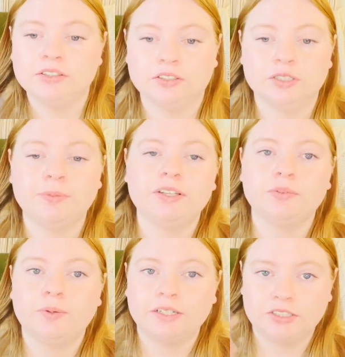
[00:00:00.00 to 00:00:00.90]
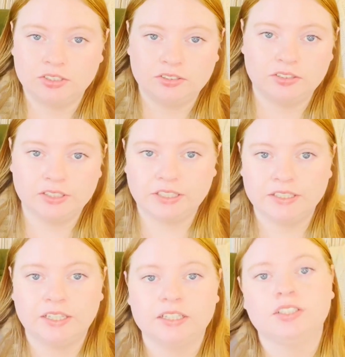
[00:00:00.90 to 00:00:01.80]
So I'm gonna paint it white just to
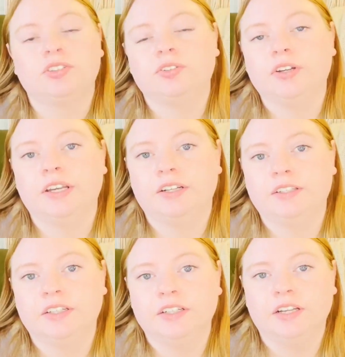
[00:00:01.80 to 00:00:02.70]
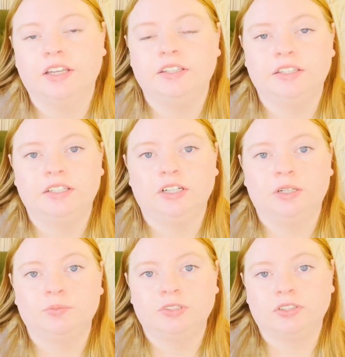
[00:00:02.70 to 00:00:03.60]
get that initial gray out of there, and then
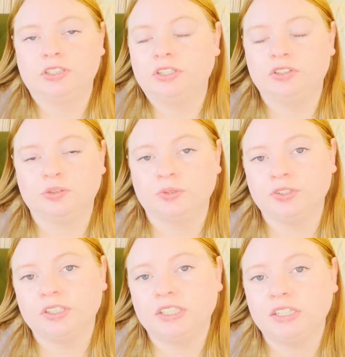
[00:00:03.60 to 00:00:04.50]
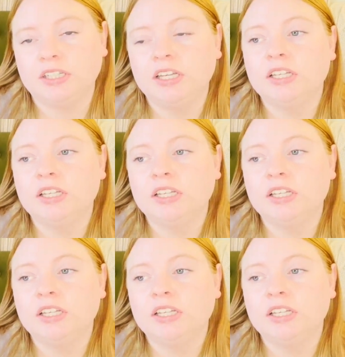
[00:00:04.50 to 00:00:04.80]
I'm just gonna use some acrylic